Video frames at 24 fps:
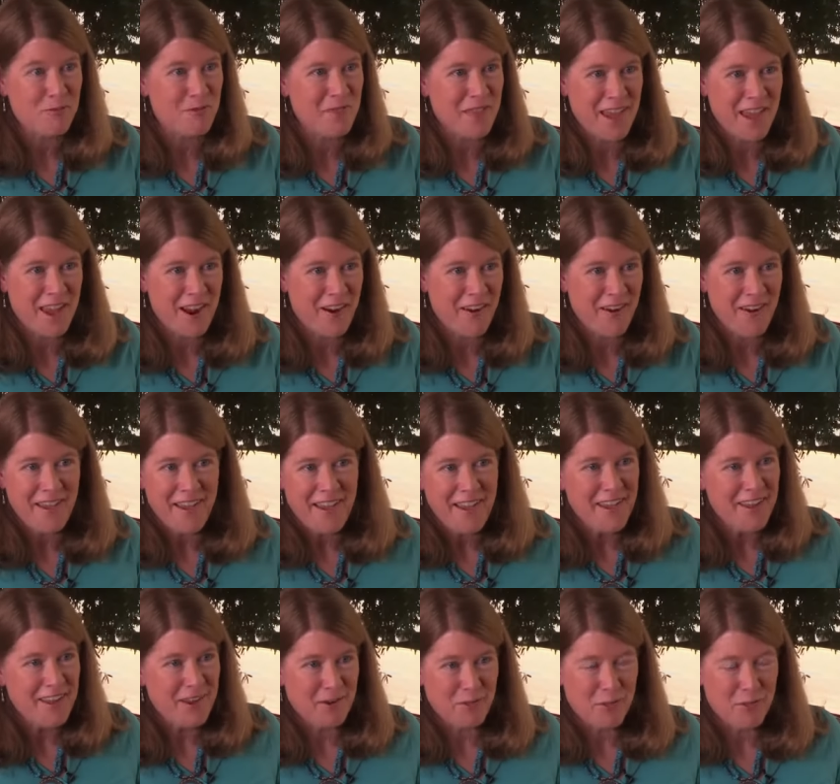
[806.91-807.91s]
were there,
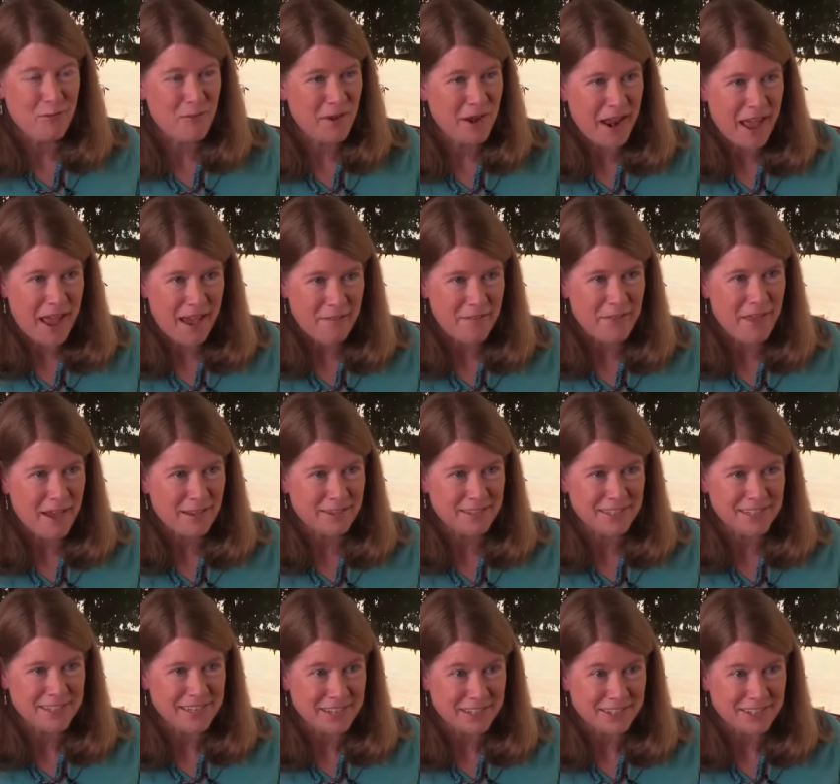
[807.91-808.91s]
you know, three and a half
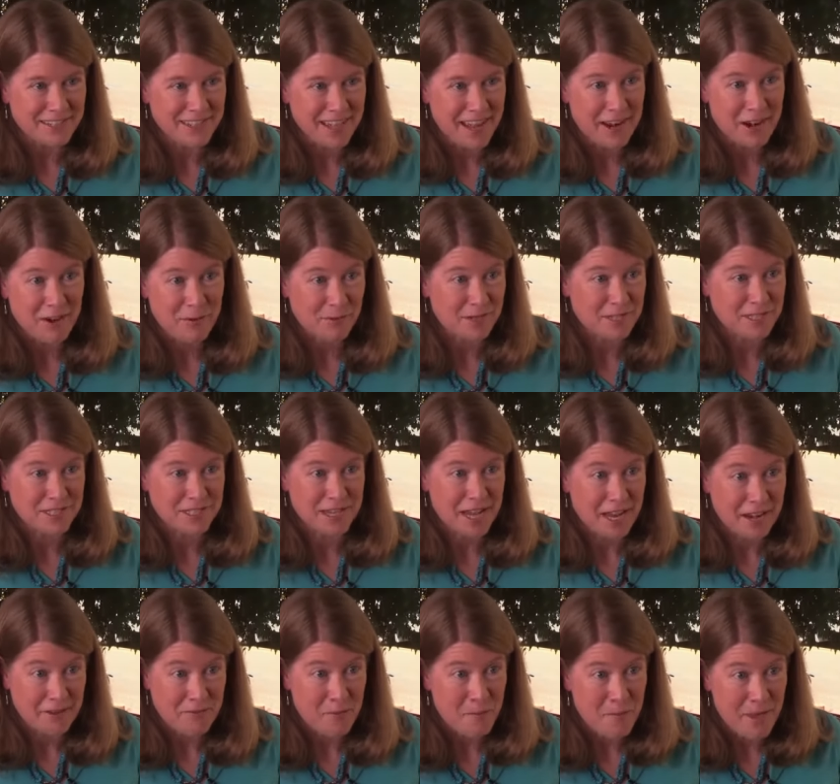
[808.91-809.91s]
thousand years later, which is
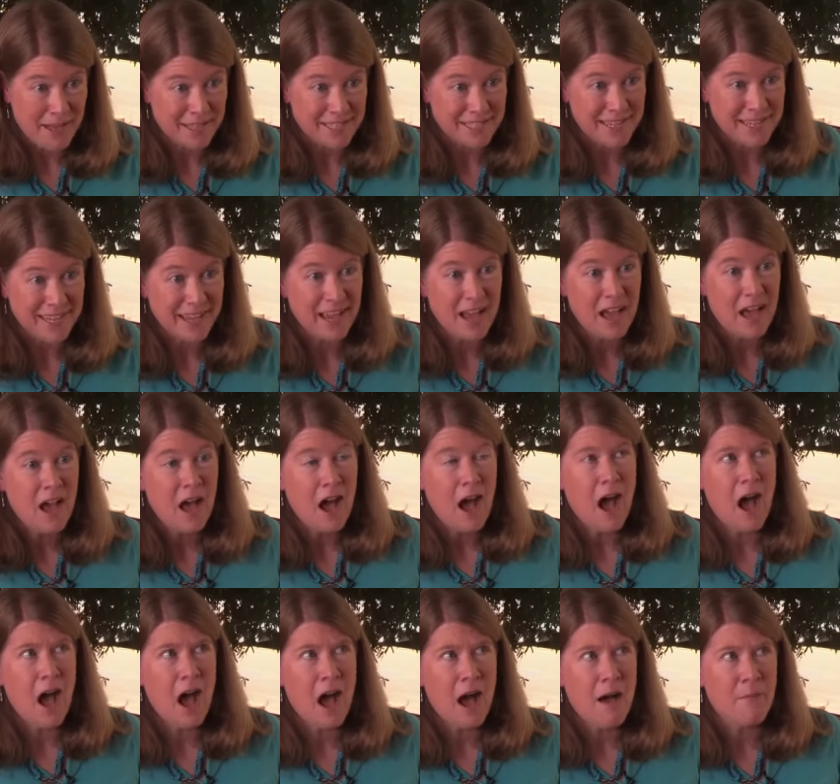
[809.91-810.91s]
kind of amazing.
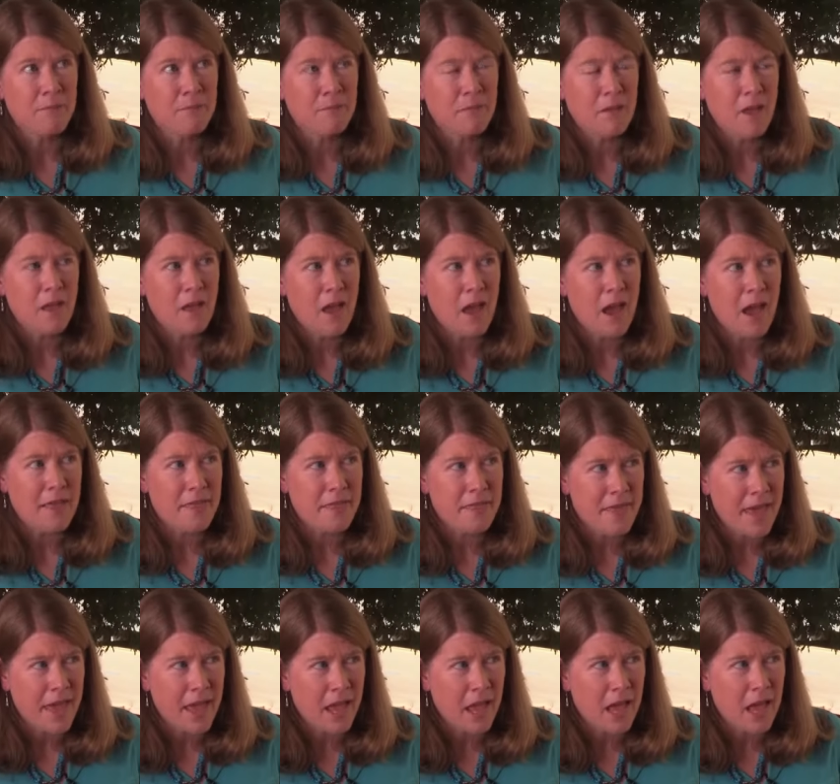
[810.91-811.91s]
Um, I
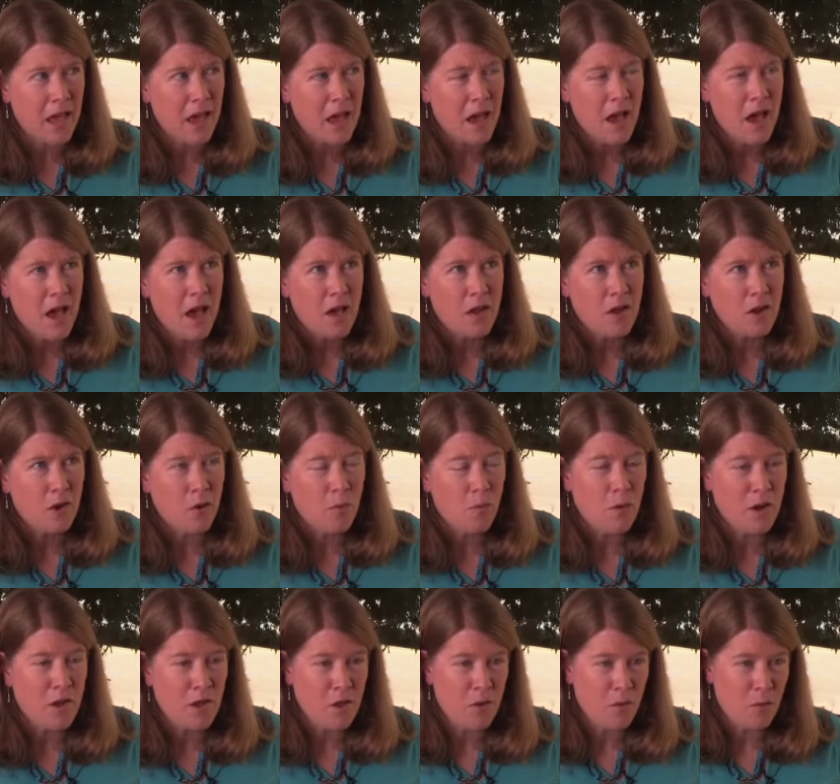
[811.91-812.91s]
think you know,
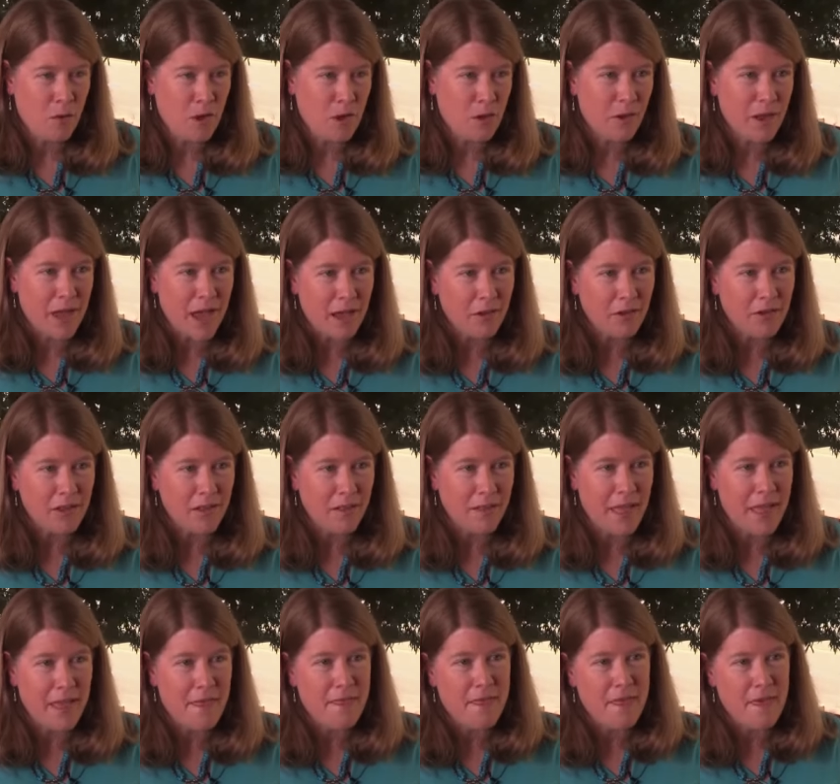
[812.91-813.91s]
when you when you
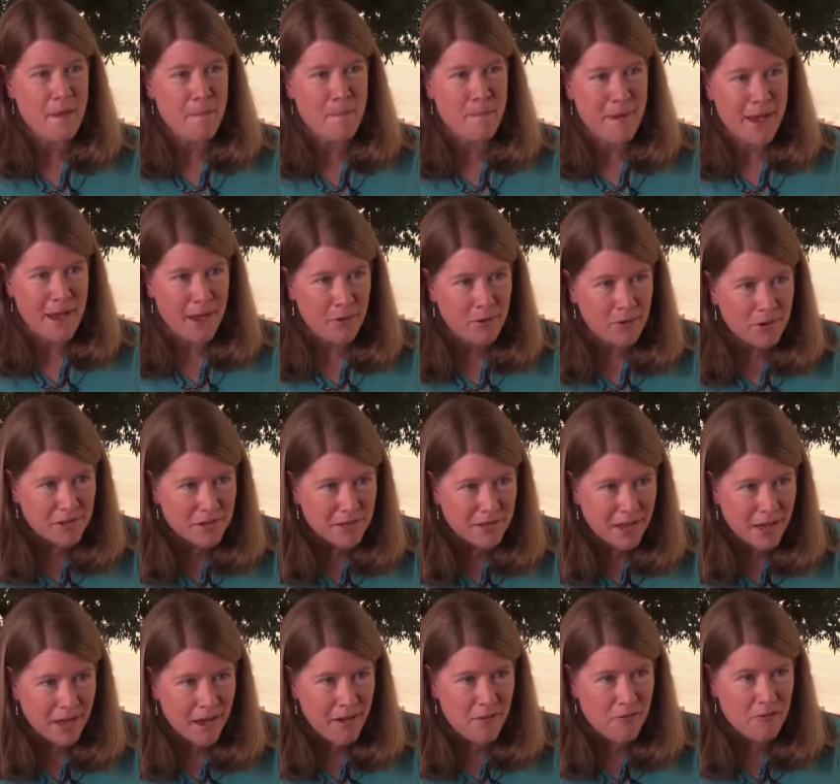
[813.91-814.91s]
calculate the amount
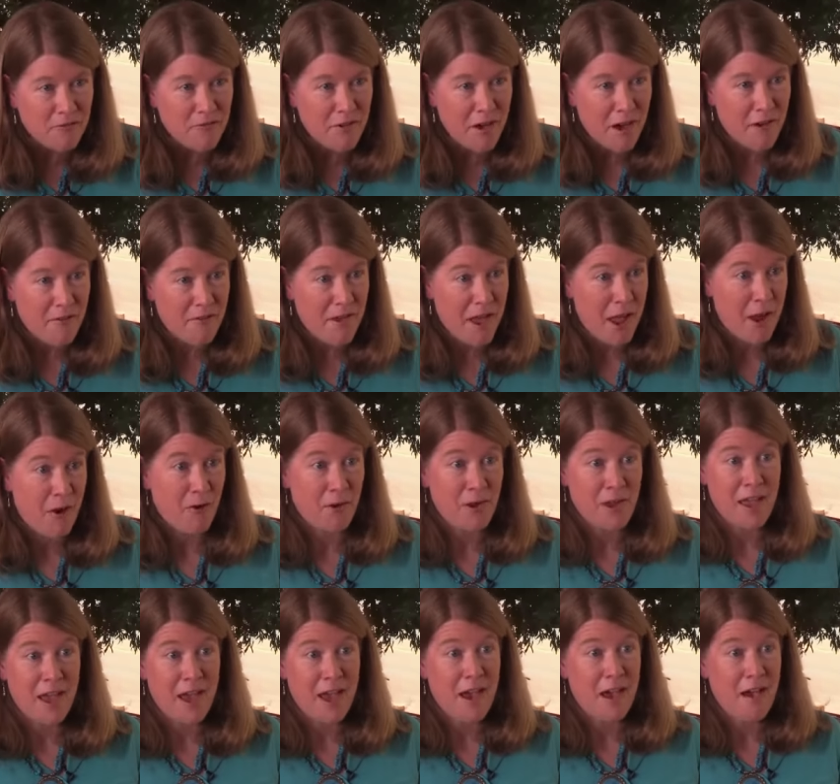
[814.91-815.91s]
of, of
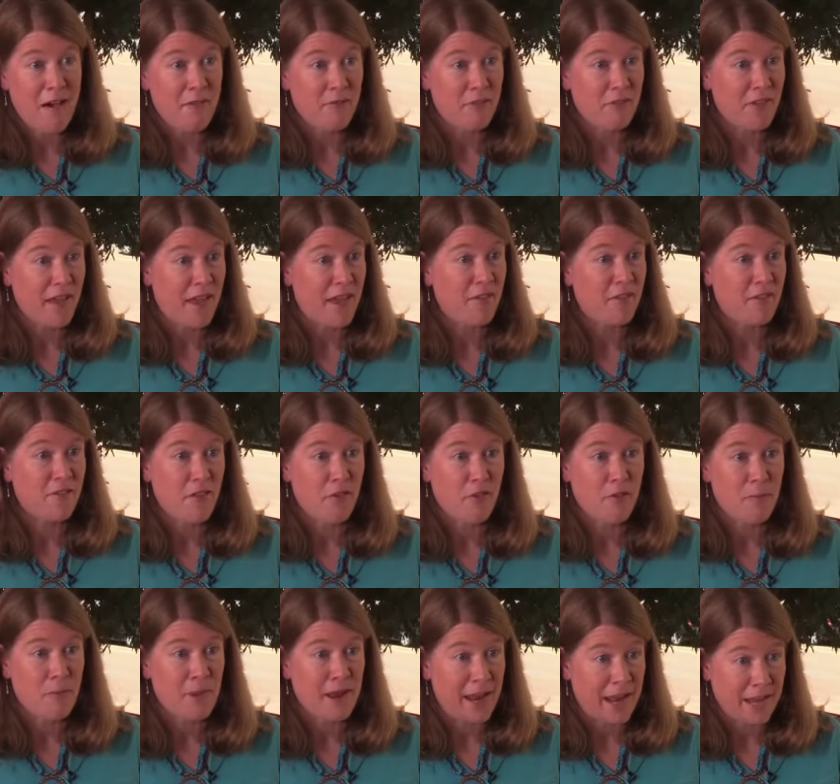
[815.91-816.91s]
area of sites
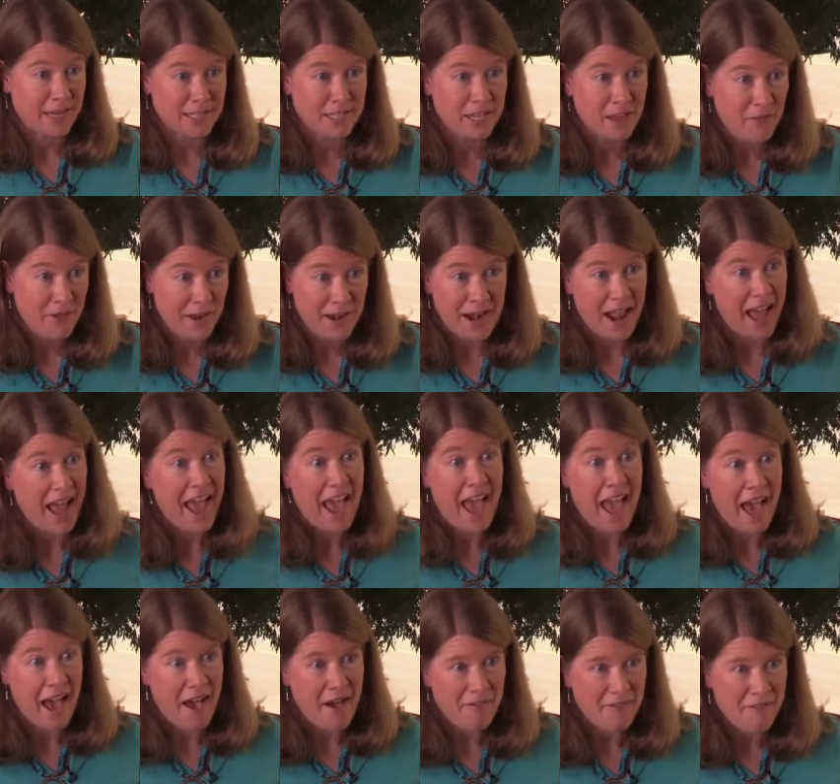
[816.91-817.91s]
that's been excavated, I
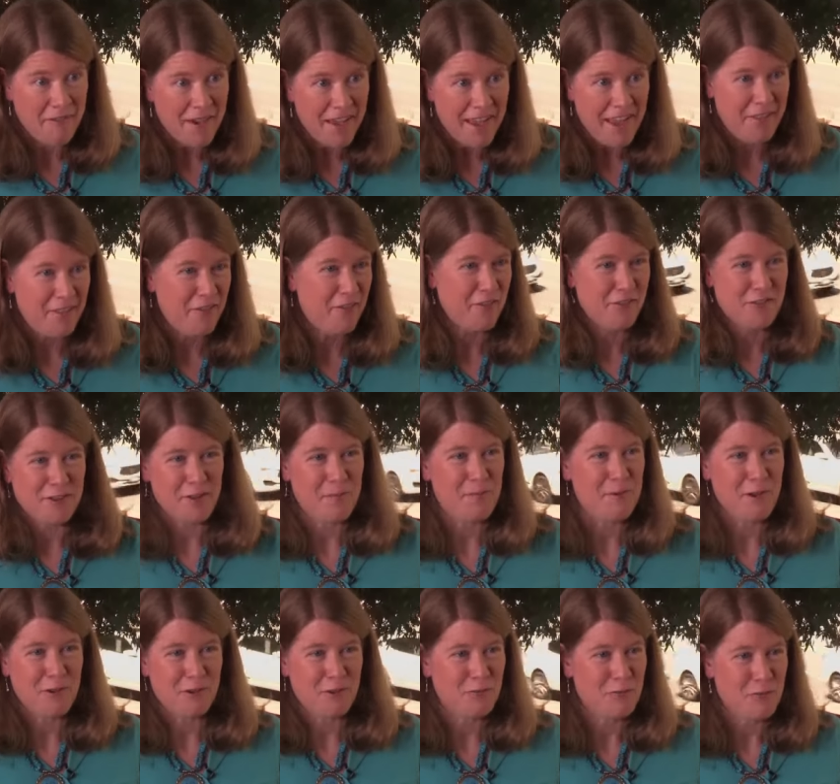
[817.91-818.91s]
have, this isn't a
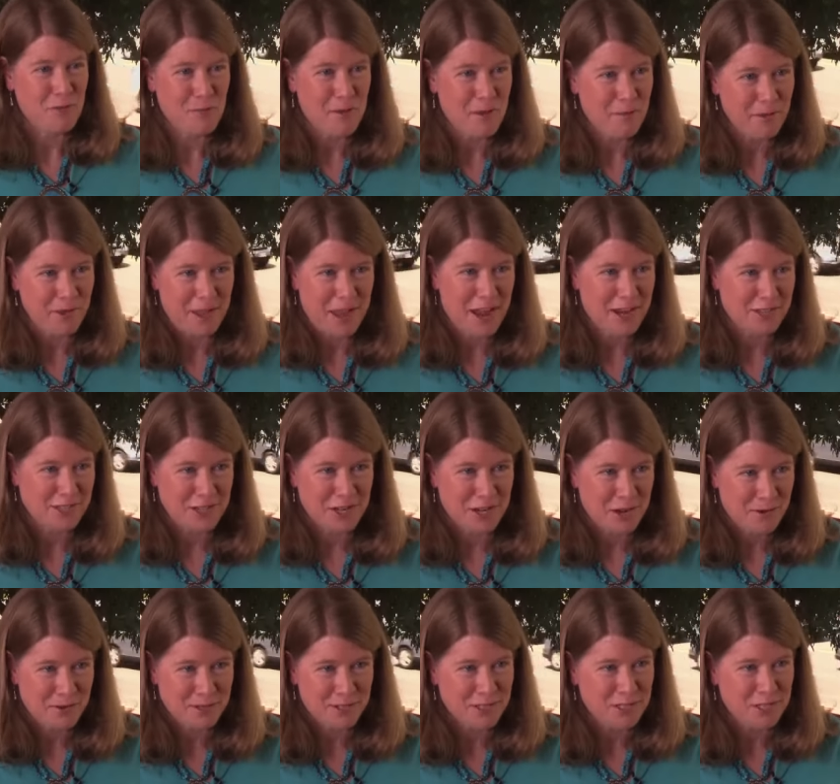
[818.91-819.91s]
peer-reviewed publication,
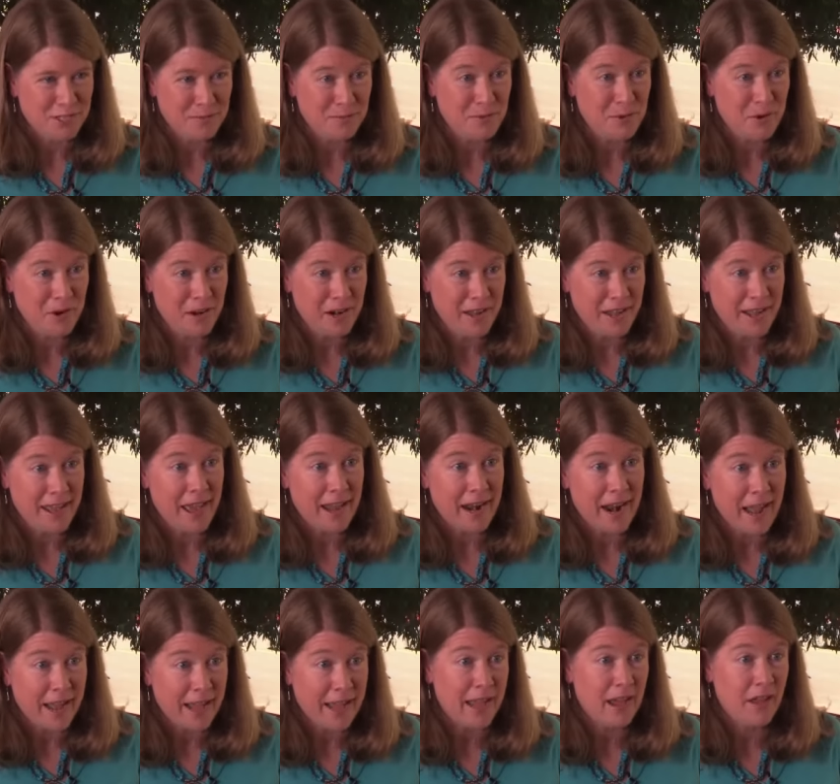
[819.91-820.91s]
no one's disputed it yet,
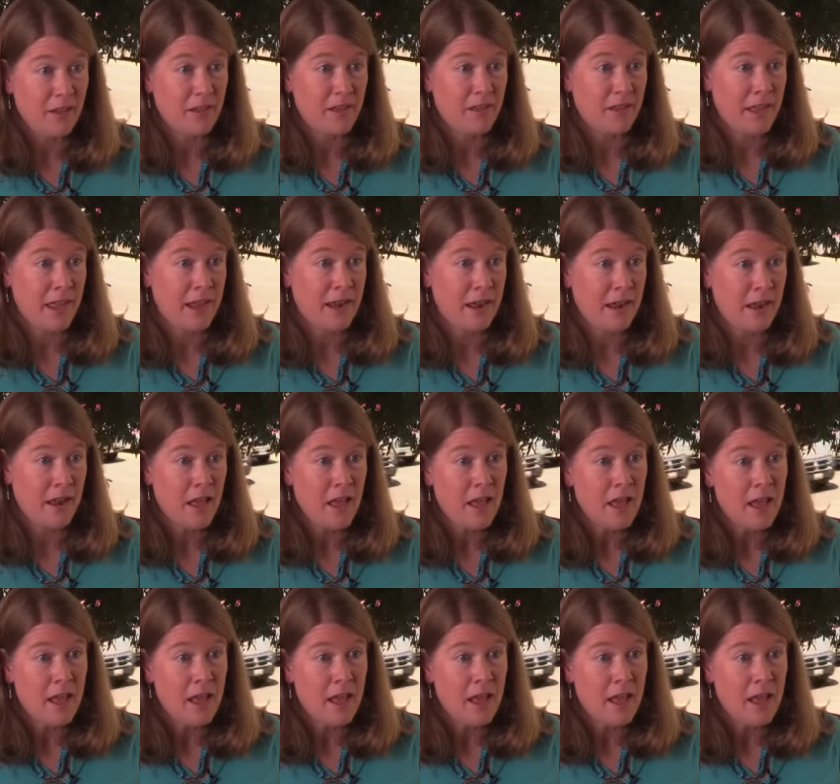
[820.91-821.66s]
I calculated